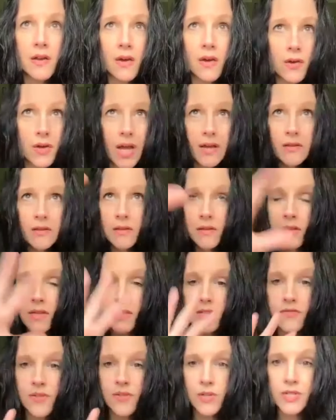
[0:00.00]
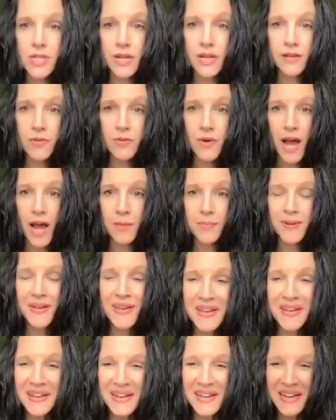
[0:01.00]
okay, this feels like crap.
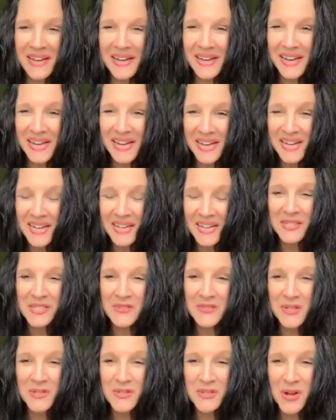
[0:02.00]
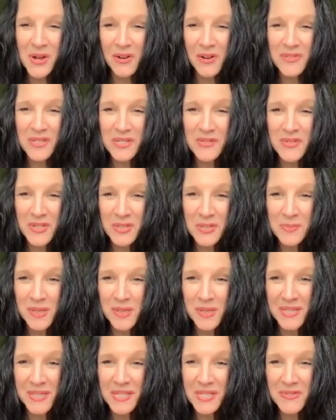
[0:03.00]
This feels off. This feels
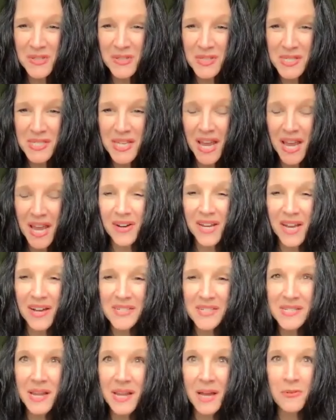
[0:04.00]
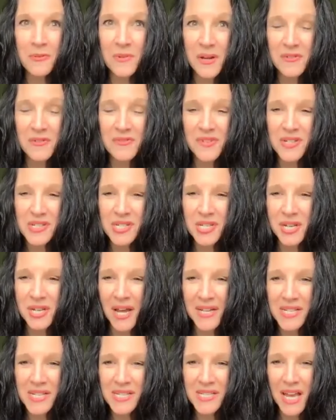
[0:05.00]
big. This feels scary. I just had a weird vision.
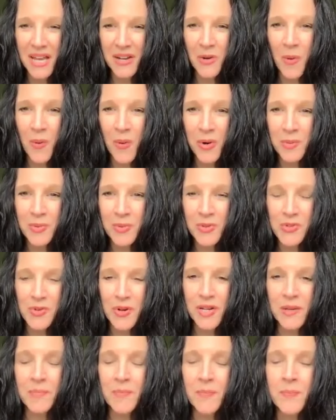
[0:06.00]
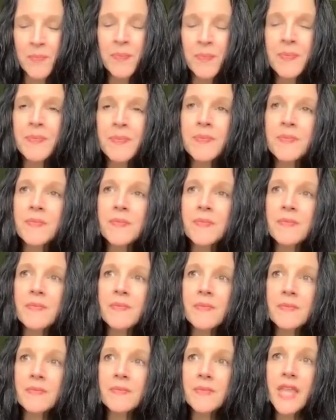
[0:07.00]
I just had a horrible dream.
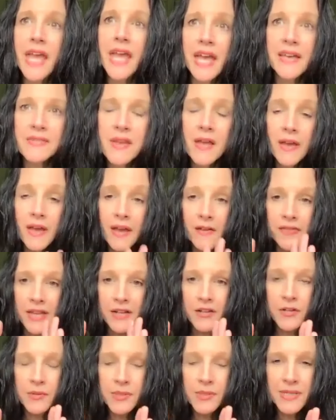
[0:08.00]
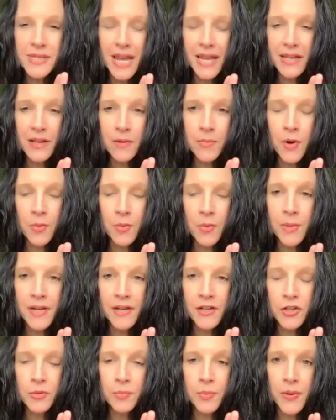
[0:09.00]
Yes. Then you take a moment
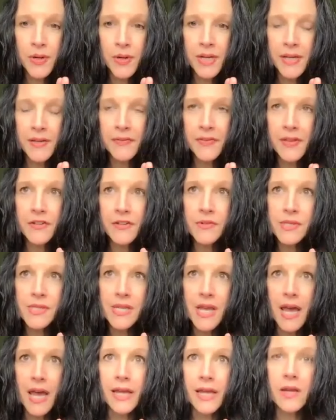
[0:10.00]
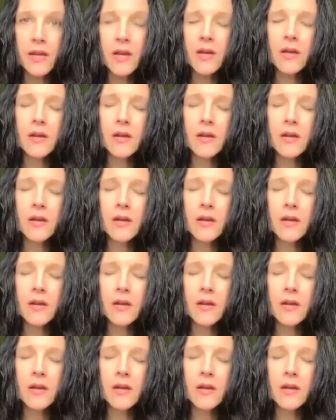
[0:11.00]
and you breathe and you say,